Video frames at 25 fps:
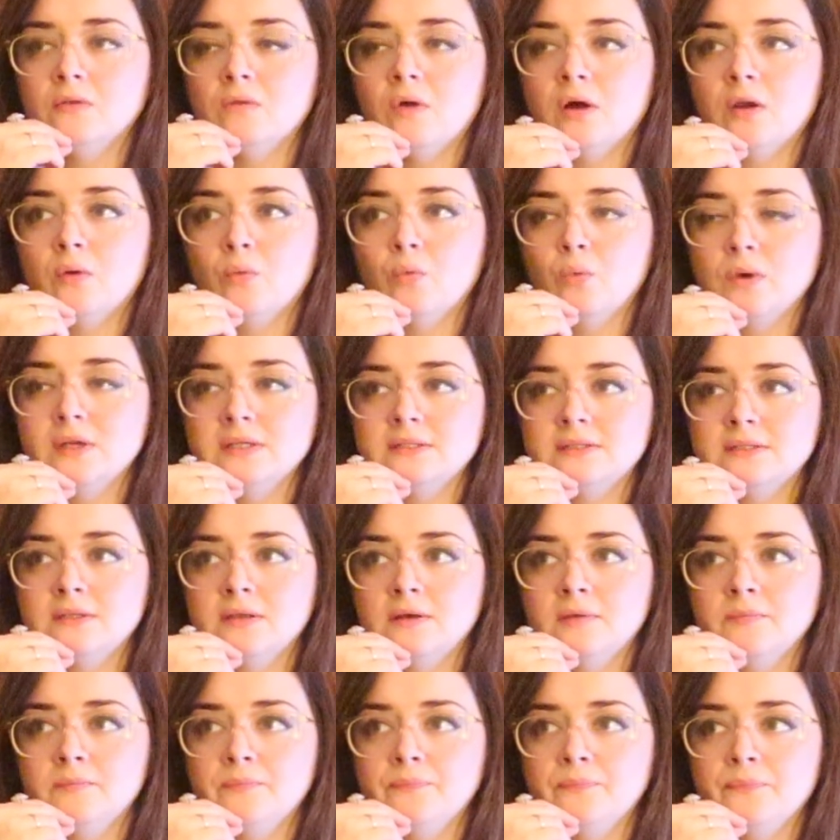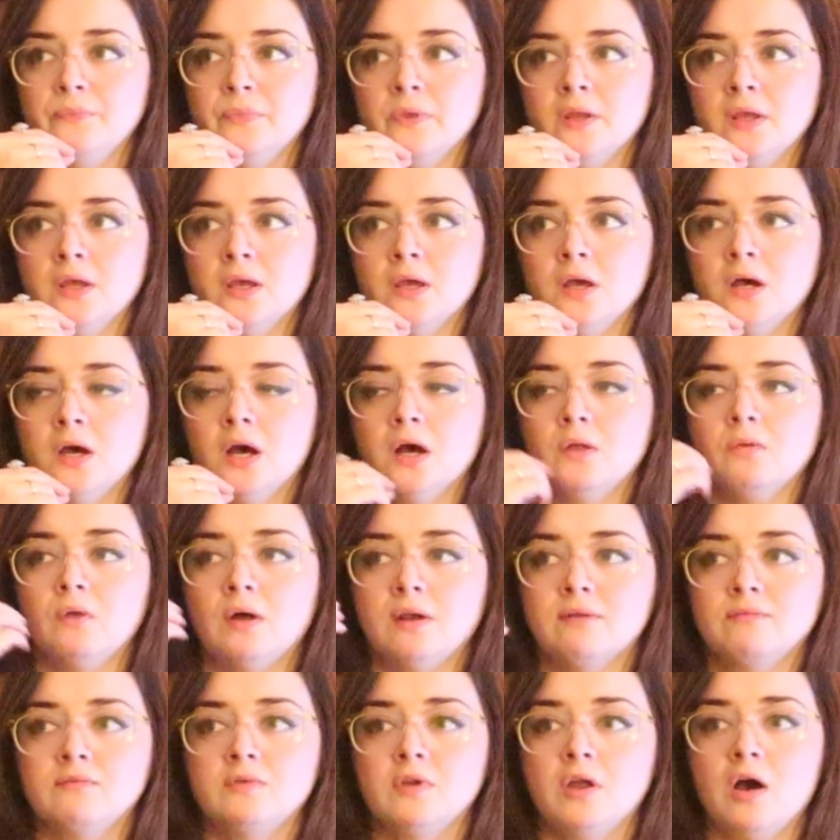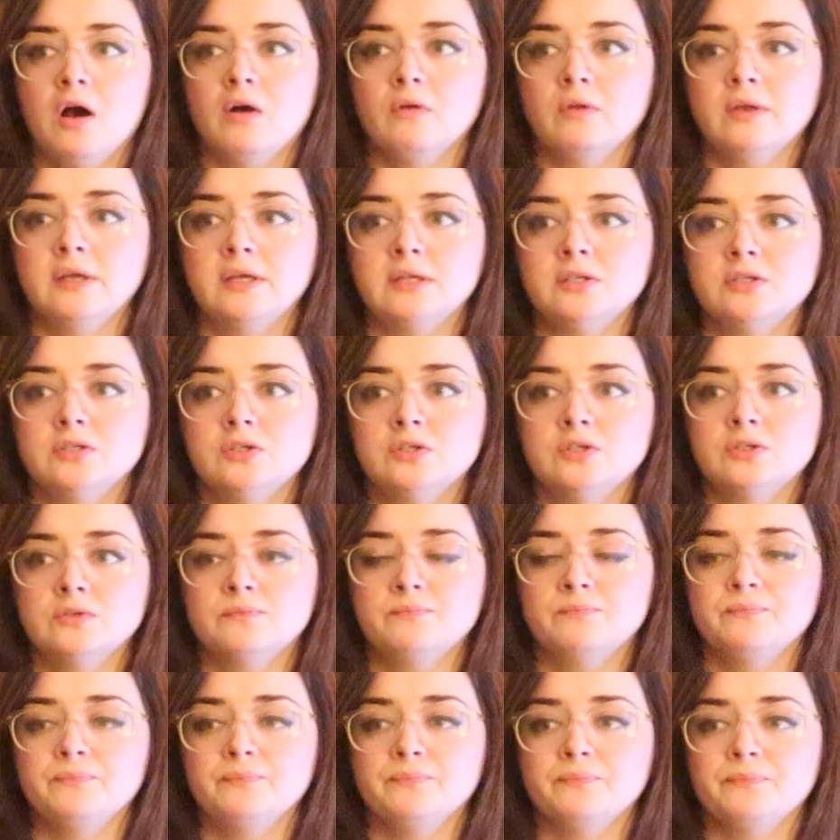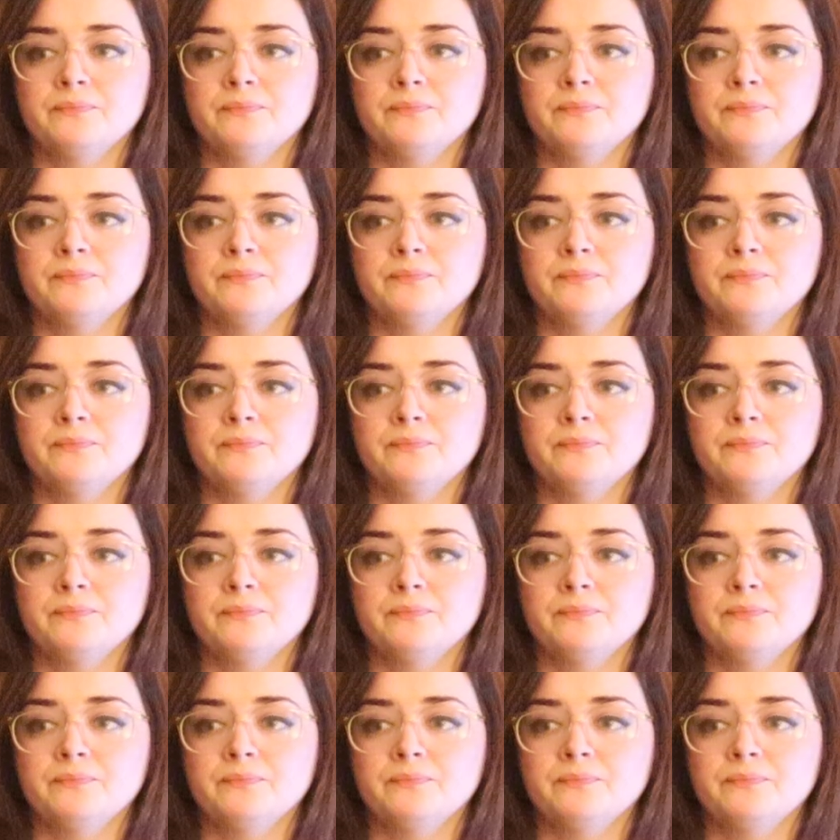a lot of wisdom, a lot of knowledge